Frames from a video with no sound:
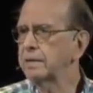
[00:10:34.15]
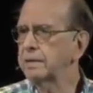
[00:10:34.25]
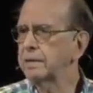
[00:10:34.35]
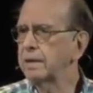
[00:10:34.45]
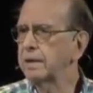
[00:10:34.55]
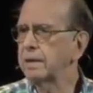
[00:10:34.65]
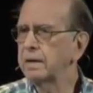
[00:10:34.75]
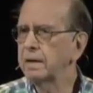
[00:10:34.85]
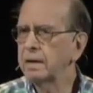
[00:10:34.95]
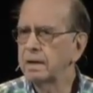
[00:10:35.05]
today
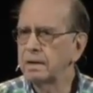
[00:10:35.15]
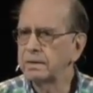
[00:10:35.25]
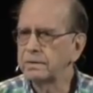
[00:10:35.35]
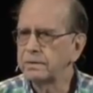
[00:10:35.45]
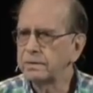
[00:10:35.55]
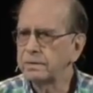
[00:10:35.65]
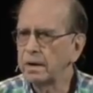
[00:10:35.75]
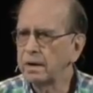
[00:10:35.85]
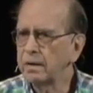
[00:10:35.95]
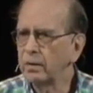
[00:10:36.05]
is
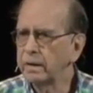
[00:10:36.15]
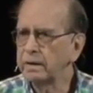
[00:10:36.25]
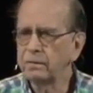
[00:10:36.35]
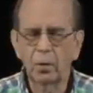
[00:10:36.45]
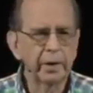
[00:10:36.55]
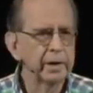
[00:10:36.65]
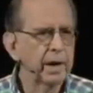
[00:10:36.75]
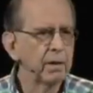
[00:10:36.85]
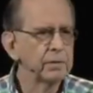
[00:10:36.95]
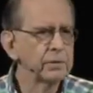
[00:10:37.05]
only 48
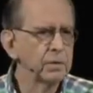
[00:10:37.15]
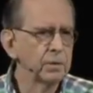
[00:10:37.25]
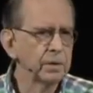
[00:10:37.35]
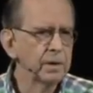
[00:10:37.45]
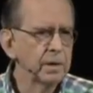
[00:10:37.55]
hours old.